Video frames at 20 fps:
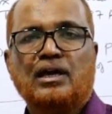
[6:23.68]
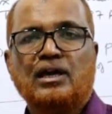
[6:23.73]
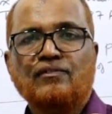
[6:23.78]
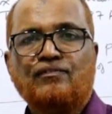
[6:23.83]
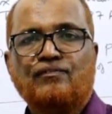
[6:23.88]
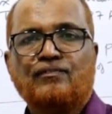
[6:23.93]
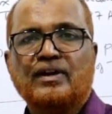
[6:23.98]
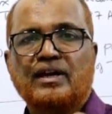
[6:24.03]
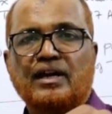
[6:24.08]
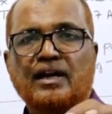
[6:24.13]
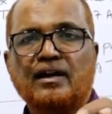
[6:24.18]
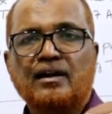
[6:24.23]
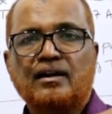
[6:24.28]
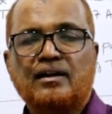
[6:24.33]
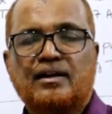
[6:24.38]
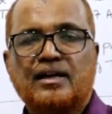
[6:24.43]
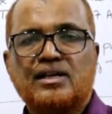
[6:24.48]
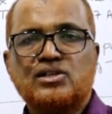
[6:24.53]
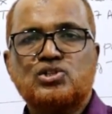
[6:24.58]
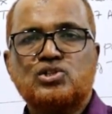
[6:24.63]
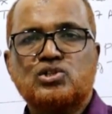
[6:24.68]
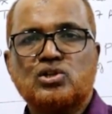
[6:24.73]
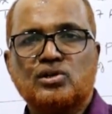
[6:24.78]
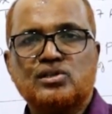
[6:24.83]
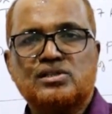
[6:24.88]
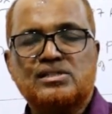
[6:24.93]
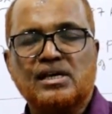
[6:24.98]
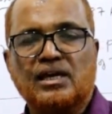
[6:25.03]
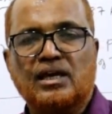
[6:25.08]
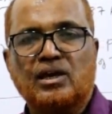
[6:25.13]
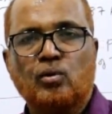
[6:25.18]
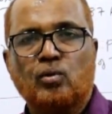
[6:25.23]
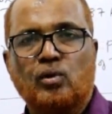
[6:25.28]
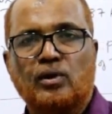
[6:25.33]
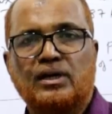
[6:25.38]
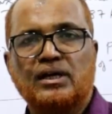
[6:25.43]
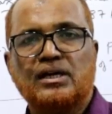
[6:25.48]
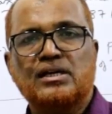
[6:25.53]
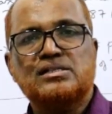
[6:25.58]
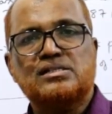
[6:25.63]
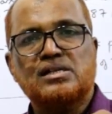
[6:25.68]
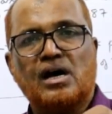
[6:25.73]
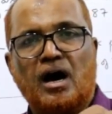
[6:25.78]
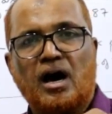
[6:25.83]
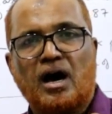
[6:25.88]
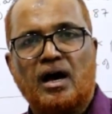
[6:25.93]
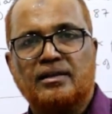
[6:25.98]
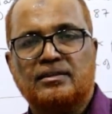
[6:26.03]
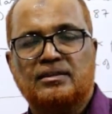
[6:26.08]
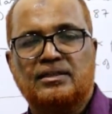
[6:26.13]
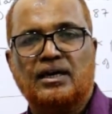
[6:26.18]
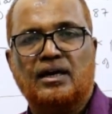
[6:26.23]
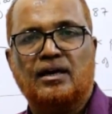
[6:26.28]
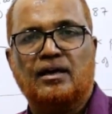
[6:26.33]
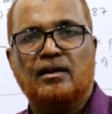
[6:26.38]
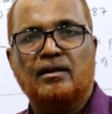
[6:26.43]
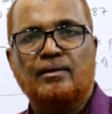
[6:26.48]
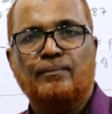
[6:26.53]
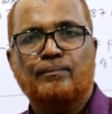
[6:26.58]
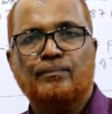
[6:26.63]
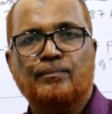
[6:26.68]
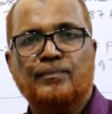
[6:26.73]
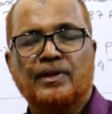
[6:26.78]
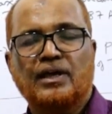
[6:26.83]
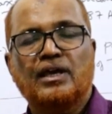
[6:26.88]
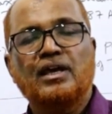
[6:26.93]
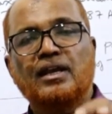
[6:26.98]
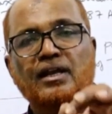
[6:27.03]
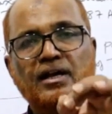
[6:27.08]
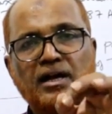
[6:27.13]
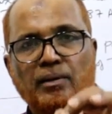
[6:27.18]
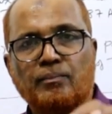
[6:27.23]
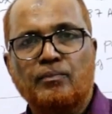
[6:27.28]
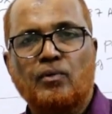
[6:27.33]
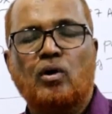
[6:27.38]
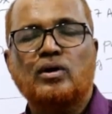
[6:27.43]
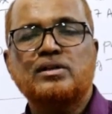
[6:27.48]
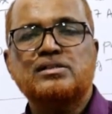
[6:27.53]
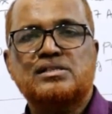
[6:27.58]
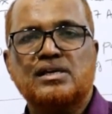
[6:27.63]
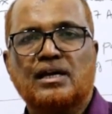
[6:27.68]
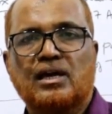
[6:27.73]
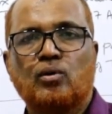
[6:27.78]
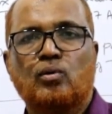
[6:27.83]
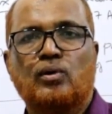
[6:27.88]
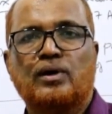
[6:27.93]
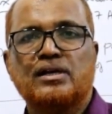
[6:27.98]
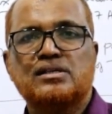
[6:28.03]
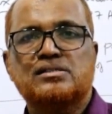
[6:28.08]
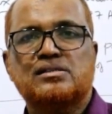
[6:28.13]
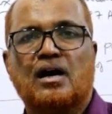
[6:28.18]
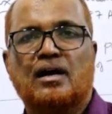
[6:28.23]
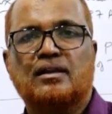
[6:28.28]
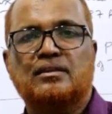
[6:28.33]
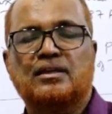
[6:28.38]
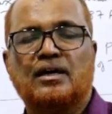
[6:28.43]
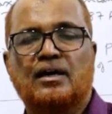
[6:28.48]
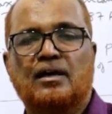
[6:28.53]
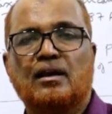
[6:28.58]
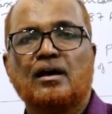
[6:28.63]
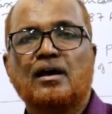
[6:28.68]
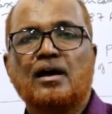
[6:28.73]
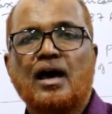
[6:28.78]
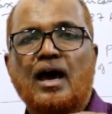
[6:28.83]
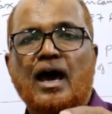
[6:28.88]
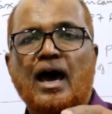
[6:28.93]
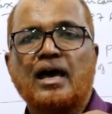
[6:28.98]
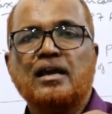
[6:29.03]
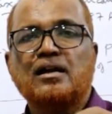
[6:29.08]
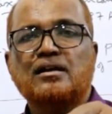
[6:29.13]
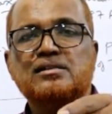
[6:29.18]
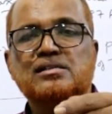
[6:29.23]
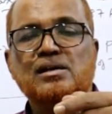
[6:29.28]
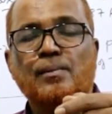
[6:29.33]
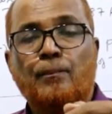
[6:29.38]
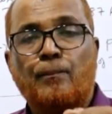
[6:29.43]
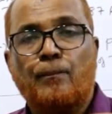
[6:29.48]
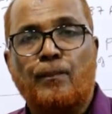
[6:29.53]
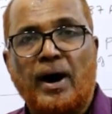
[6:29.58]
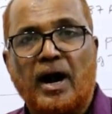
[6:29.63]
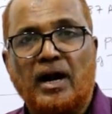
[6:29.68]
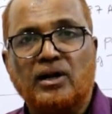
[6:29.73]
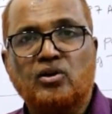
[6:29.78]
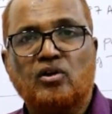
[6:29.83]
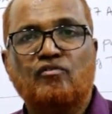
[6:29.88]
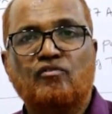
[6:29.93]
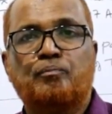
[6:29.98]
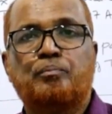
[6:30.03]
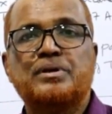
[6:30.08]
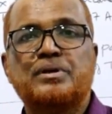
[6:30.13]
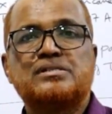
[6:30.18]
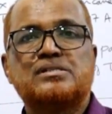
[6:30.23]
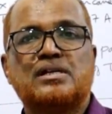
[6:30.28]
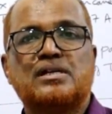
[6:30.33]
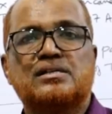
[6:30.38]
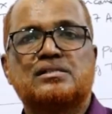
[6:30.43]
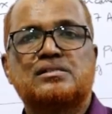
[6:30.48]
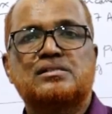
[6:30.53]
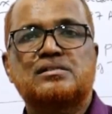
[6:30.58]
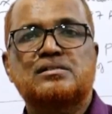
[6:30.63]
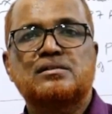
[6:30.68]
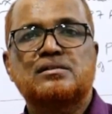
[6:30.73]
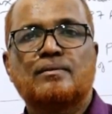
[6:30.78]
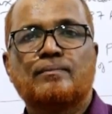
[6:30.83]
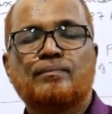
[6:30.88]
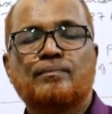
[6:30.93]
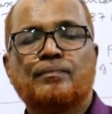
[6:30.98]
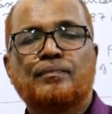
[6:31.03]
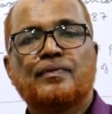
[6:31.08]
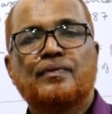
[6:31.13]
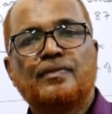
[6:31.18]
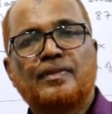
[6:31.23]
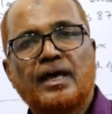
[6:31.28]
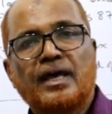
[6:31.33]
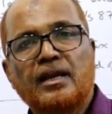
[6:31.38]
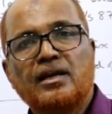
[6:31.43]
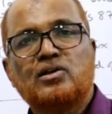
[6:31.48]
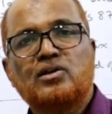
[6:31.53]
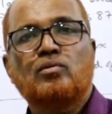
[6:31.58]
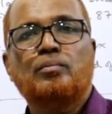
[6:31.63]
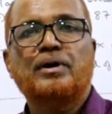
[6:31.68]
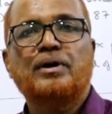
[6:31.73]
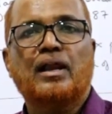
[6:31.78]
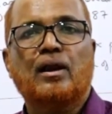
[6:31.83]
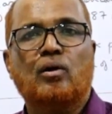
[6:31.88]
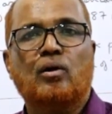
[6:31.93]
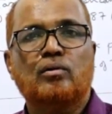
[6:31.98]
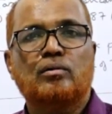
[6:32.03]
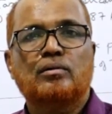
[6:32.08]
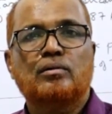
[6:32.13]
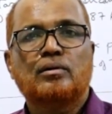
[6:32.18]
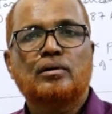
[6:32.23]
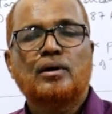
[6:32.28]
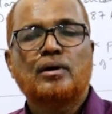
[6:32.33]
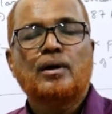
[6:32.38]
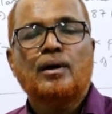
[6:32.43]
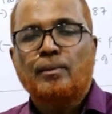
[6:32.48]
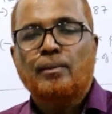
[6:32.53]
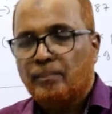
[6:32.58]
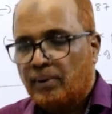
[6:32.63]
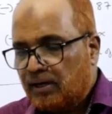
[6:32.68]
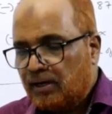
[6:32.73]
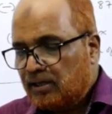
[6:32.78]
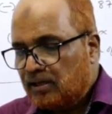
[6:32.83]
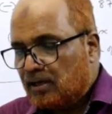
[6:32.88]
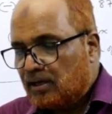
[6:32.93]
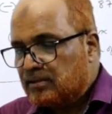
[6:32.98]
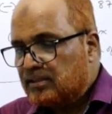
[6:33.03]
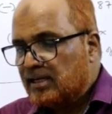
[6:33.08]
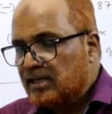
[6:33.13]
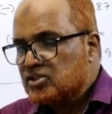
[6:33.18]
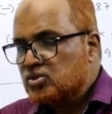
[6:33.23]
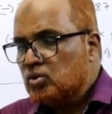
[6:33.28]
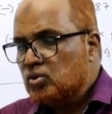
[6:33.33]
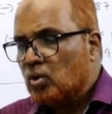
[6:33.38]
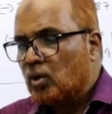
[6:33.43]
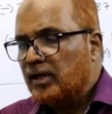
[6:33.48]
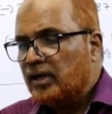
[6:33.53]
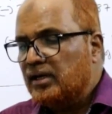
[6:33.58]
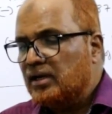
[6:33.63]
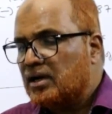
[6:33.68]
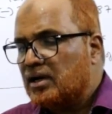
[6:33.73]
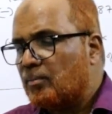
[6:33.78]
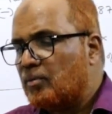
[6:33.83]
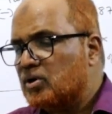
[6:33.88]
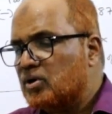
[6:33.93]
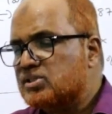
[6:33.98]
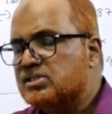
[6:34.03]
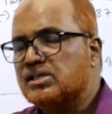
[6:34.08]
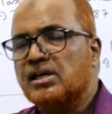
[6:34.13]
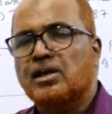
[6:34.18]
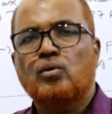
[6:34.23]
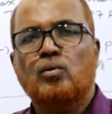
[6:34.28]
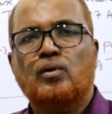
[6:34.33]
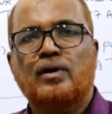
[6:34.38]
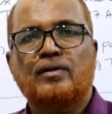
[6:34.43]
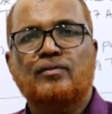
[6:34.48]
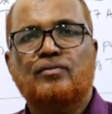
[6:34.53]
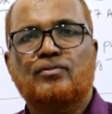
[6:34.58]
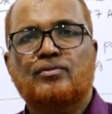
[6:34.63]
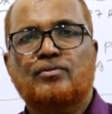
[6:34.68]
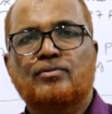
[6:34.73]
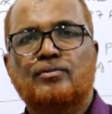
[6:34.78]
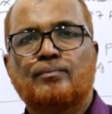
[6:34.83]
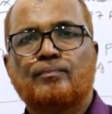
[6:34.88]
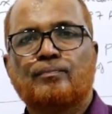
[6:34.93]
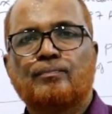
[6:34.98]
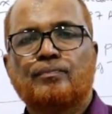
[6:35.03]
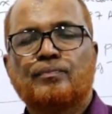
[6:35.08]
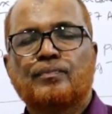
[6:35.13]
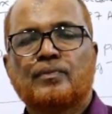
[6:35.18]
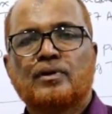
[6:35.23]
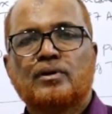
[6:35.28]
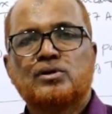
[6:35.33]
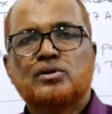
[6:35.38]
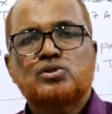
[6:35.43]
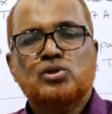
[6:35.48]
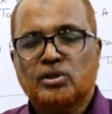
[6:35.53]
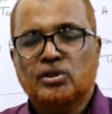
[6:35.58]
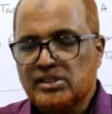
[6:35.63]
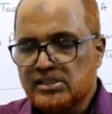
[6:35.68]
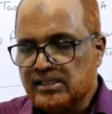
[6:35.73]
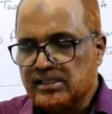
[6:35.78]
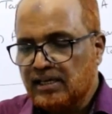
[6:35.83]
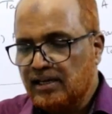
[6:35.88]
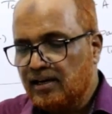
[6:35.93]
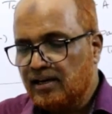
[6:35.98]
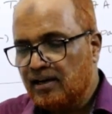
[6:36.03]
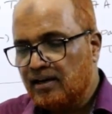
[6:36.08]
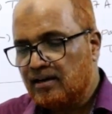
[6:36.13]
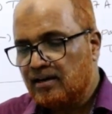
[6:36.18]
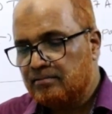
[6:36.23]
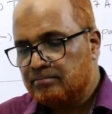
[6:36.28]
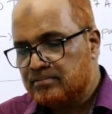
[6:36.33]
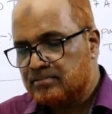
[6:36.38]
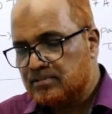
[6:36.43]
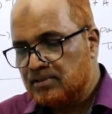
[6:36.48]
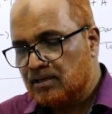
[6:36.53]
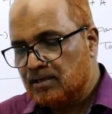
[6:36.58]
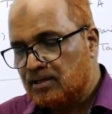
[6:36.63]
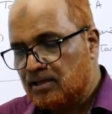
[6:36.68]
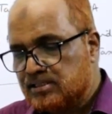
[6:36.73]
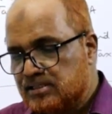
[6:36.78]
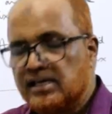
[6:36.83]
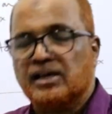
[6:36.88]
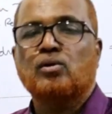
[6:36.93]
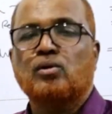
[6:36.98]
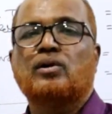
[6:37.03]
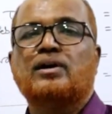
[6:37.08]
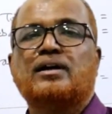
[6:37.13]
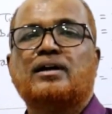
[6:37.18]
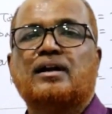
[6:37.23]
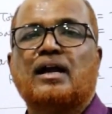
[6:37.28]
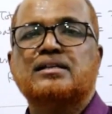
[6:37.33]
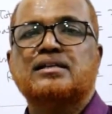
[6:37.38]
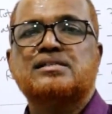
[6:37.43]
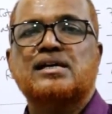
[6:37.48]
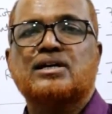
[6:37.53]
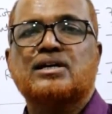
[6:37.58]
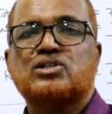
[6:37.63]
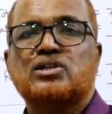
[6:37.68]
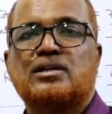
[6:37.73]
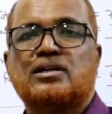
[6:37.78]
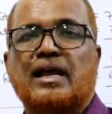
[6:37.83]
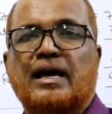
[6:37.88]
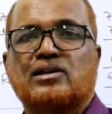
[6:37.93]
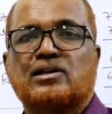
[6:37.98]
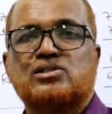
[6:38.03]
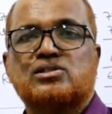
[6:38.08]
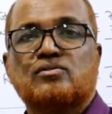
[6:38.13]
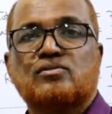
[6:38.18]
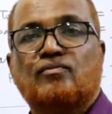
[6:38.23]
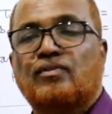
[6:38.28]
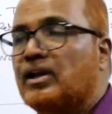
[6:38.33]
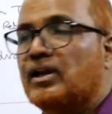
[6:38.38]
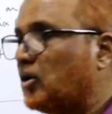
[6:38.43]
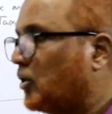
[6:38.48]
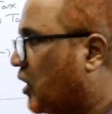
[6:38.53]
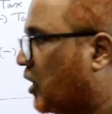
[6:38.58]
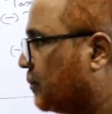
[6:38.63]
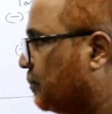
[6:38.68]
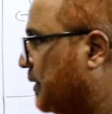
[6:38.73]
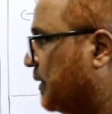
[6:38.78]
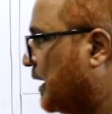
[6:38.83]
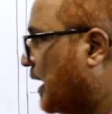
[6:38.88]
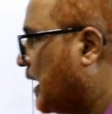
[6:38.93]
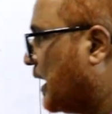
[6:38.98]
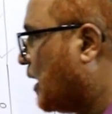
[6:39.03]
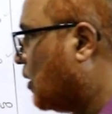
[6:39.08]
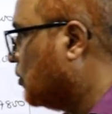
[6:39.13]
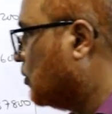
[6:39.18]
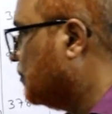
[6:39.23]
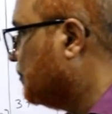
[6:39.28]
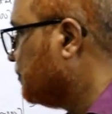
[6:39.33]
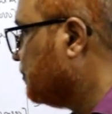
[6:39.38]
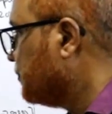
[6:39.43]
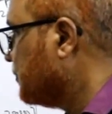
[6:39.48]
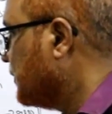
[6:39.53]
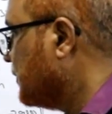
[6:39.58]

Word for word: If interest on securities are there, income on securities are there and it's a part of business, then it will be allowed. But here there is no income on securities. So this uh, security transaction tax will not be allowed.